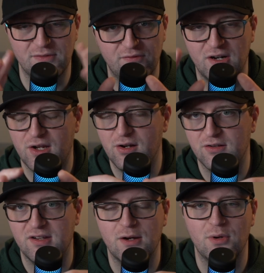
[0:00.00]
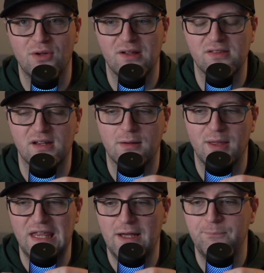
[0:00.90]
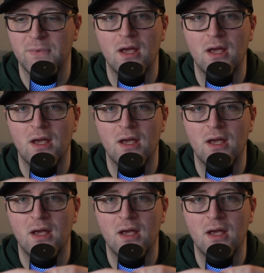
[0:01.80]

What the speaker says: I'm very curious to hear what you guys think about that.